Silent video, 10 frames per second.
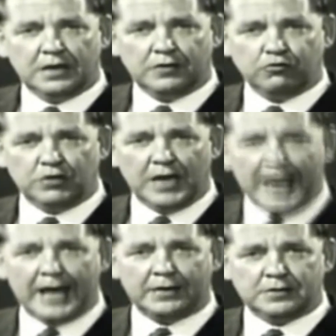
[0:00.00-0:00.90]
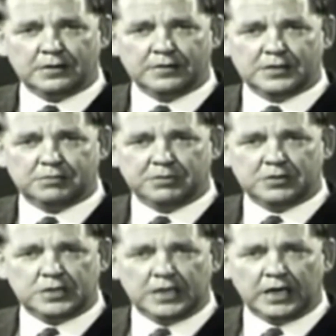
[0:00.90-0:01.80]
and who land on this
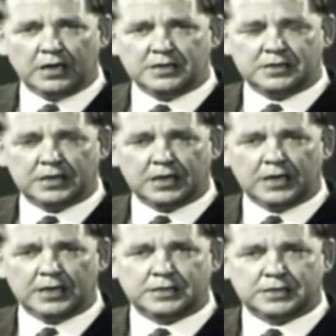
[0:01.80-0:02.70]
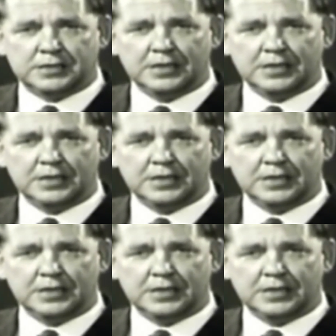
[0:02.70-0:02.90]
materialistic earth